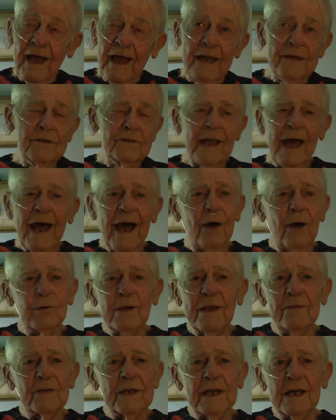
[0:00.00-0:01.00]
I don't know how
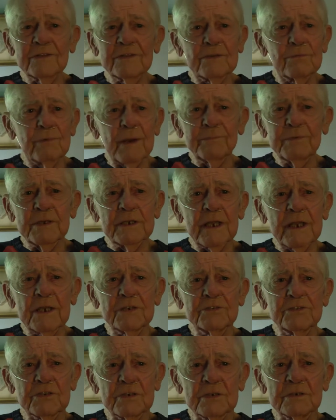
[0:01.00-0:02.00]
it ever got the
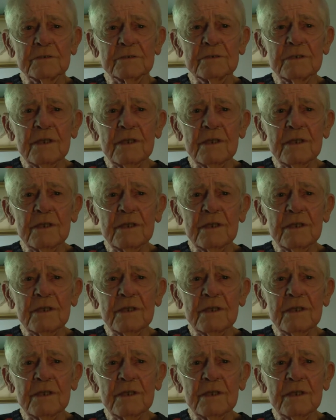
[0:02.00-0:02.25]
reputation.